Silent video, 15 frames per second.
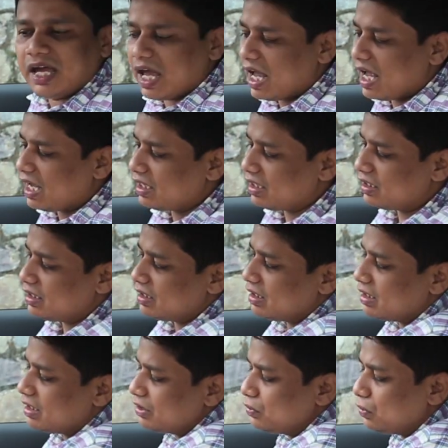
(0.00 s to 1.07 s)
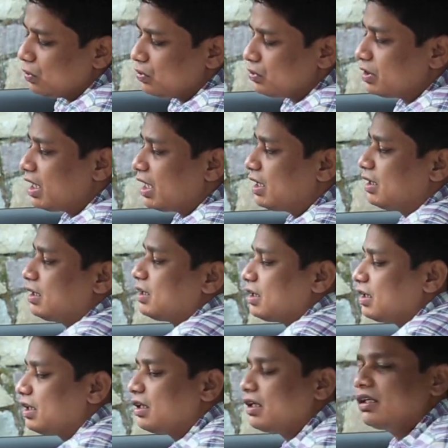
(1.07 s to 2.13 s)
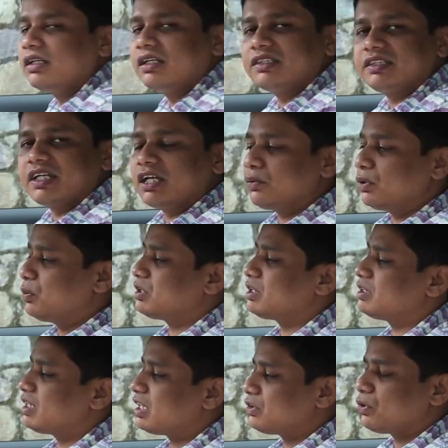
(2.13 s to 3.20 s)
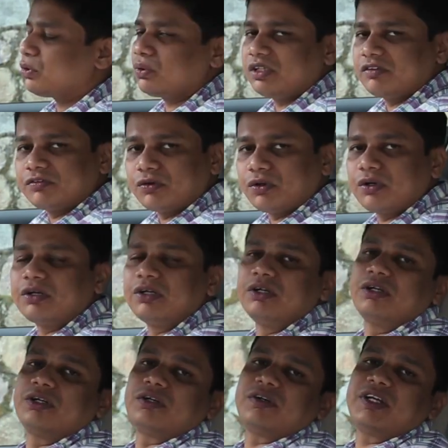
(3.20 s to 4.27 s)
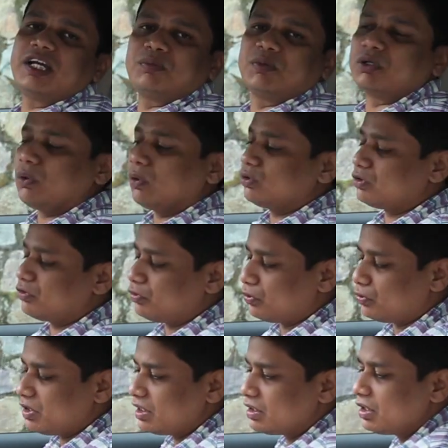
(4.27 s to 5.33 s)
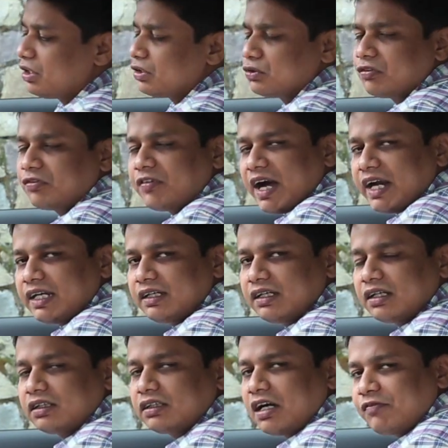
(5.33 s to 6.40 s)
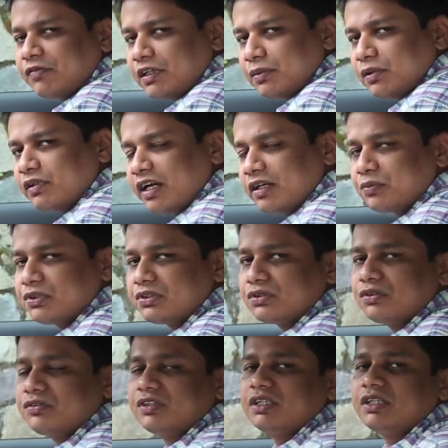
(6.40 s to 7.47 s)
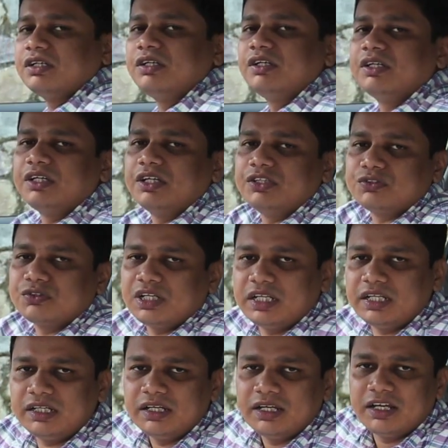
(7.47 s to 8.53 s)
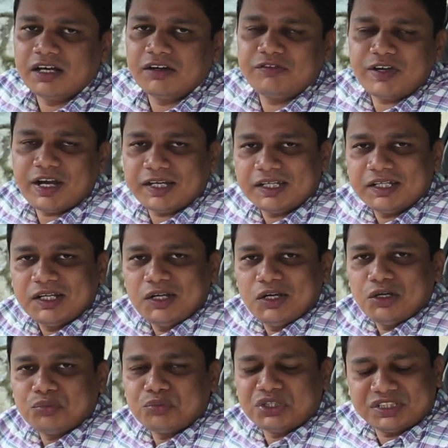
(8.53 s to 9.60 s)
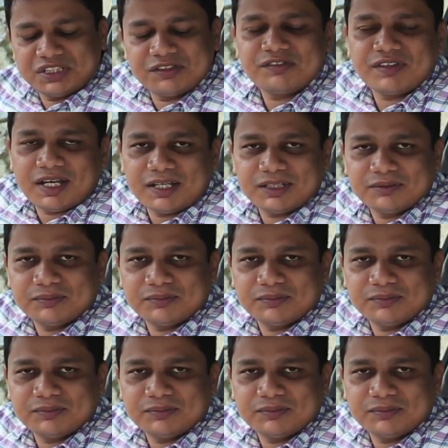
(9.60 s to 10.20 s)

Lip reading: And you also get a steering wheel which adjusts not only for brake but also for reach. So finding a comfortable driving position over here is really a very breezy affair.